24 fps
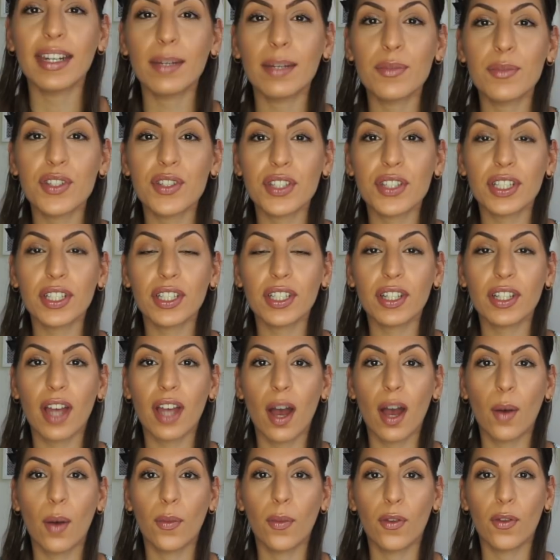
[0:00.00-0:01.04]
I'm just gonna
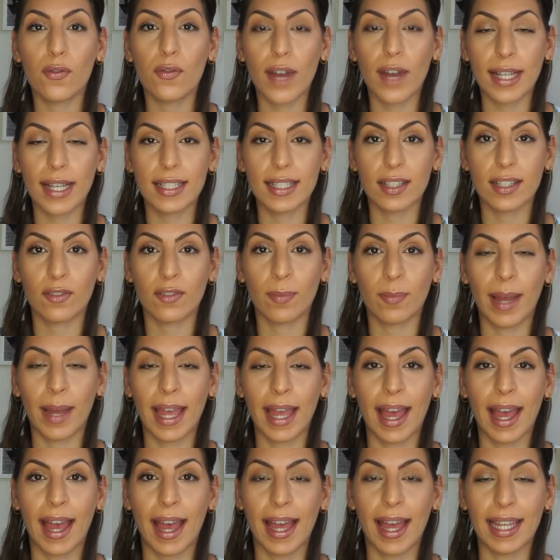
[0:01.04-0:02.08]
curl the rest of my
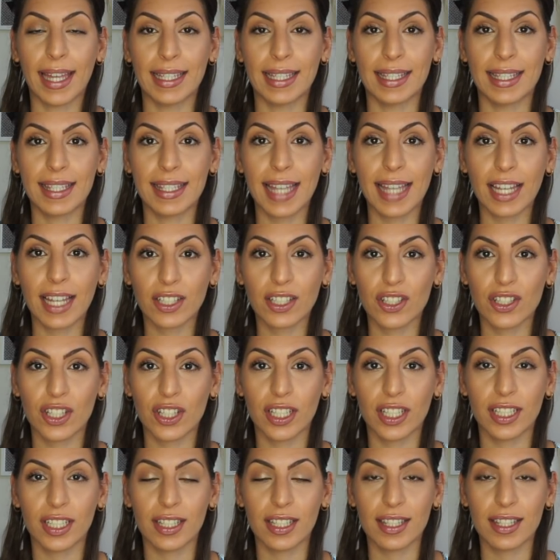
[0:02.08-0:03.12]
hair in
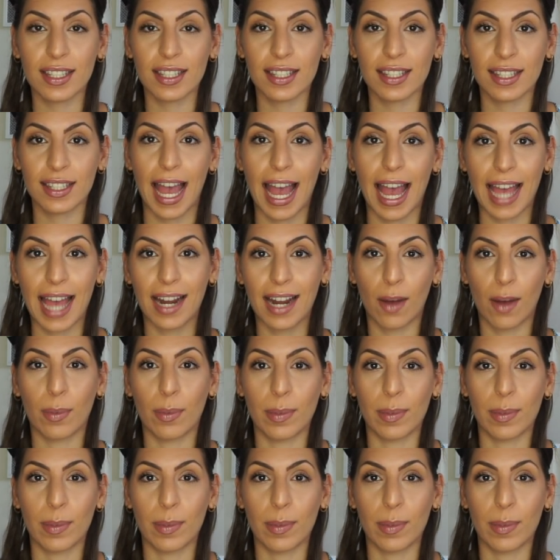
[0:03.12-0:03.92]
sections and I'll be